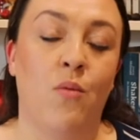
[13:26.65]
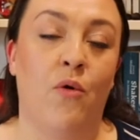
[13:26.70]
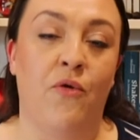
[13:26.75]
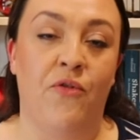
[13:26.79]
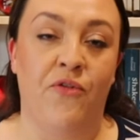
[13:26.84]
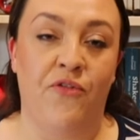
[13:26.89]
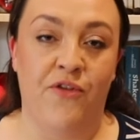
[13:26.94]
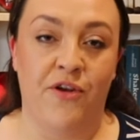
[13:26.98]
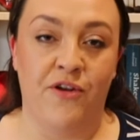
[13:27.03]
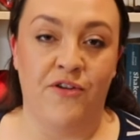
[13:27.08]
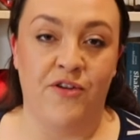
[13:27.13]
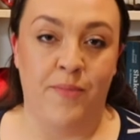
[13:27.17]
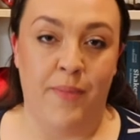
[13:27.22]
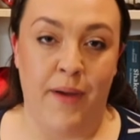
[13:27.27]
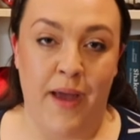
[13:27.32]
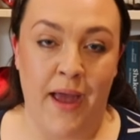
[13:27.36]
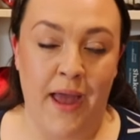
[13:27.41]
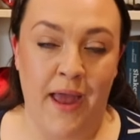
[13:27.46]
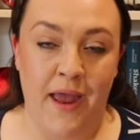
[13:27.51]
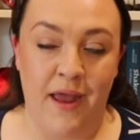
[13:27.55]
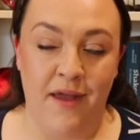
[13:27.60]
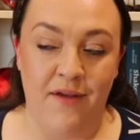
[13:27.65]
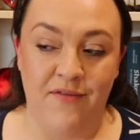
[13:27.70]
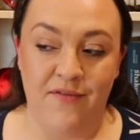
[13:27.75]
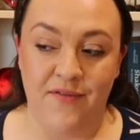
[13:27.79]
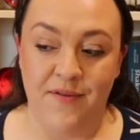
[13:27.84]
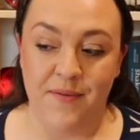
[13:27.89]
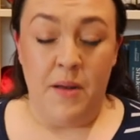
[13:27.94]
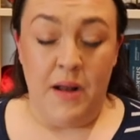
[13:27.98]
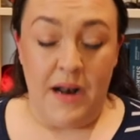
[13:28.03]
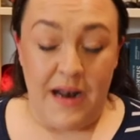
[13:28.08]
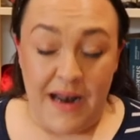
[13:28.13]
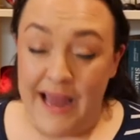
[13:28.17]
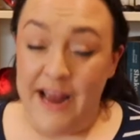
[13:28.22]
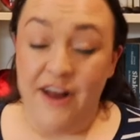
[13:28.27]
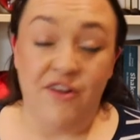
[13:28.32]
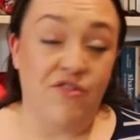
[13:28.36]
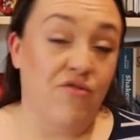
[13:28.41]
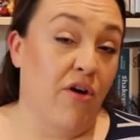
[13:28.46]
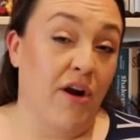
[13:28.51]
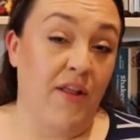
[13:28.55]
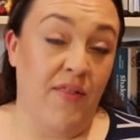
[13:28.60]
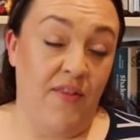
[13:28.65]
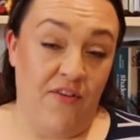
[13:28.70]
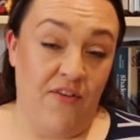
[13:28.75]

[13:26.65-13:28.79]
wants her to behave. Later on in